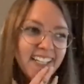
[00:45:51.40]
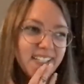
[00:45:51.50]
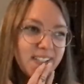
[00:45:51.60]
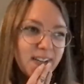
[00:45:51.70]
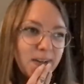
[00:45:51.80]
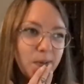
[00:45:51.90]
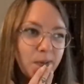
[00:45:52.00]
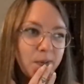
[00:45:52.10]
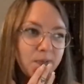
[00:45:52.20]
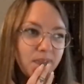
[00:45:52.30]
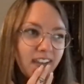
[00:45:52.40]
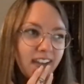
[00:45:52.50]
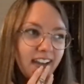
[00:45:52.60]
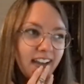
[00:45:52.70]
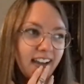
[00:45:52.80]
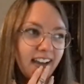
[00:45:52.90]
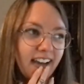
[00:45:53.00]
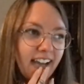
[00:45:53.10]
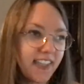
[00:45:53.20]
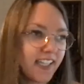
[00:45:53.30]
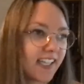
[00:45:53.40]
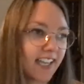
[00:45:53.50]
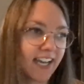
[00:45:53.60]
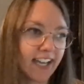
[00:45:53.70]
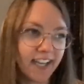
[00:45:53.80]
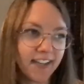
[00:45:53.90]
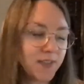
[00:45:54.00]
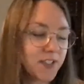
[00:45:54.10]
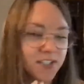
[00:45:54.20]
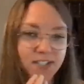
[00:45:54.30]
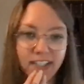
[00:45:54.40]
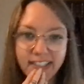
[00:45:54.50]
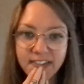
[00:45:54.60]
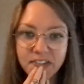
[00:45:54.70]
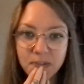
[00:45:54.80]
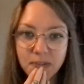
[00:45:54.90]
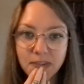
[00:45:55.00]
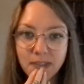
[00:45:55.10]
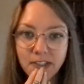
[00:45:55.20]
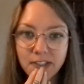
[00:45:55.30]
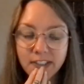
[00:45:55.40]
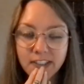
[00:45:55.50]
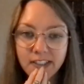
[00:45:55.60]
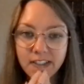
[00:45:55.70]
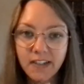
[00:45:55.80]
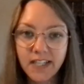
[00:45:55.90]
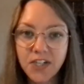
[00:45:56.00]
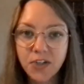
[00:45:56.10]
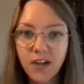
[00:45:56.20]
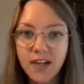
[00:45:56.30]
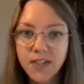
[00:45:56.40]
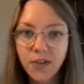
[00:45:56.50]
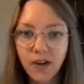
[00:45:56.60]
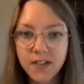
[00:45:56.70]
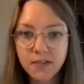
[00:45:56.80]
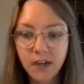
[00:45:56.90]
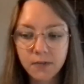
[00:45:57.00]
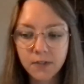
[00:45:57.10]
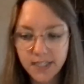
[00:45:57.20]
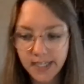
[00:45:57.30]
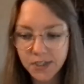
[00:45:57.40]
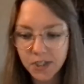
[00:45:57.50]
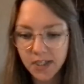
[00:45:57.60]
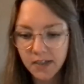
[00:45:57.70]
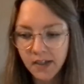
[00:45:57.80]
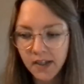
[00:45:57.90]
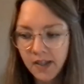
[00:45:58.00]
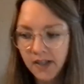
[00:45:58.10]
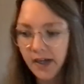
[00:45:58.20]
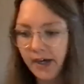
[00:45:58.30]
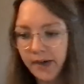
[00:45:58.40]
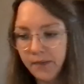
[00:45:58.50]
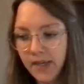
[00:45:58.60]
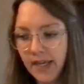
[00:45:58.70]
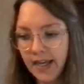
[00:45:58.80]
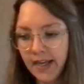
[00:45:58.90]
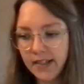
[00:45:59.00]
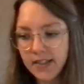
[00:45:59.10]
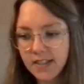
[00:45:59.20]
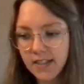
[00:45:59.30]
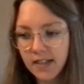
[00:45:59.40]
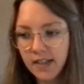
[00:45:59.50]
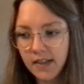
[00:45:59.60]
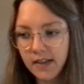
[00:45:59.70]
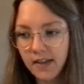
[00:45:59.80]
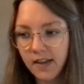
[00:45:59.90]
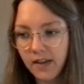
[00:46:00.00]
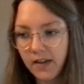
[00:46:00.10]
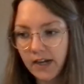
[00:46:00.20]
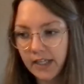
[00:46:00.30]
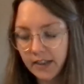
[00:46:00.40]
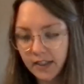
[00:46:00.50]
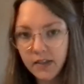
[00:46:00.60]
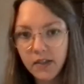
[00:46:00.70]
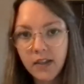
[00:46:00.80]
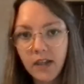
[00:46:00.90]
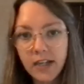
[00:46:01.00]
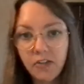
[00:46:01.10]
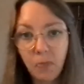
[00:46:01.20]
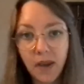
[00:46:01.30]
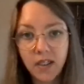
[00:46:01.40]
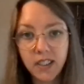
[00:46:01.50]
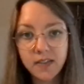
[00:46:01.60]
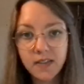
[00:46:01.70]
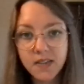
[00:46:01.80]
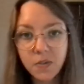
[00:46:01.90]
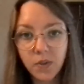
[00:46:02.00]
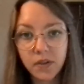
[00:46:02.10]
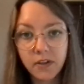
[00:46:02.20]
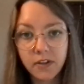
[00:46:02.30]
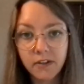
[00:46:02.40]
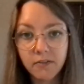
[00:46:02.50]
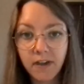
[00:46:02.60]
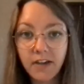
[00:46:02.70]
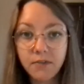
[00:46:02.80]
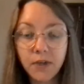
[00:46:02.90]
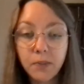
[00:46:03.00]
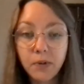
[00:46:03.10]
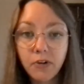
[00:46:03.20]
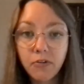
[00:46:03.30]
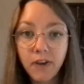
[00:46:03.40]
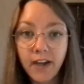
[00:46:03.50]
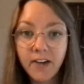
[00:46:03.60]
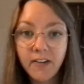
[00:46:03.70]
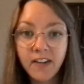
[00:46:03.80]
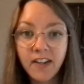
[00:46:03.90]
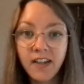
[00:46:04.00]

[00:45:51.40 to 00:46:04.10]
So I think I was just talking a little bit about her incarnation cross, the cross of confrontation. And I think kind of pairing this with her 5-1 profile